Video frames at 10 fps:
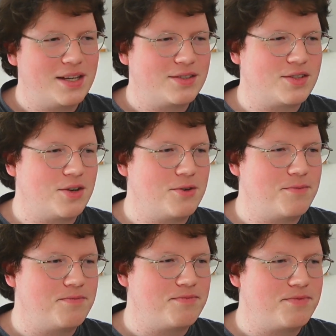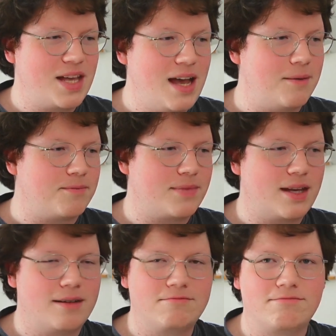So, yeah,
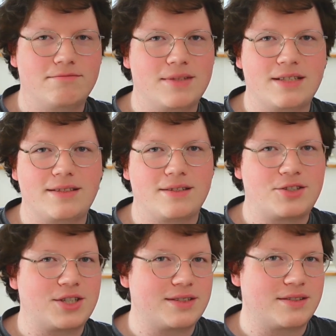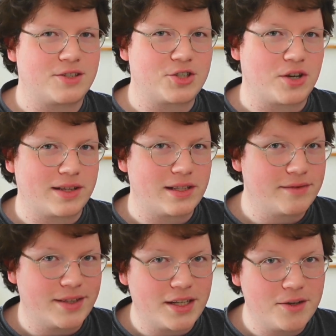um, this is just a short
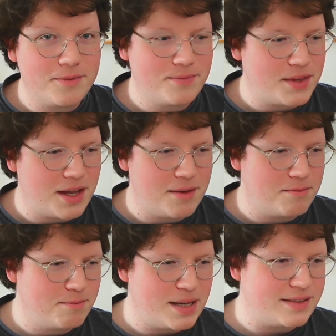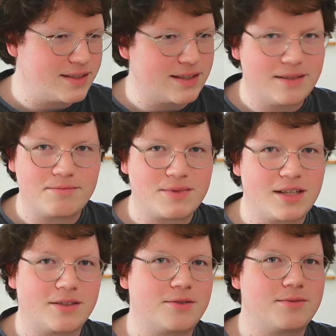little video um, basically
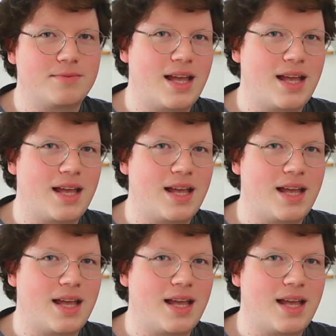telling you,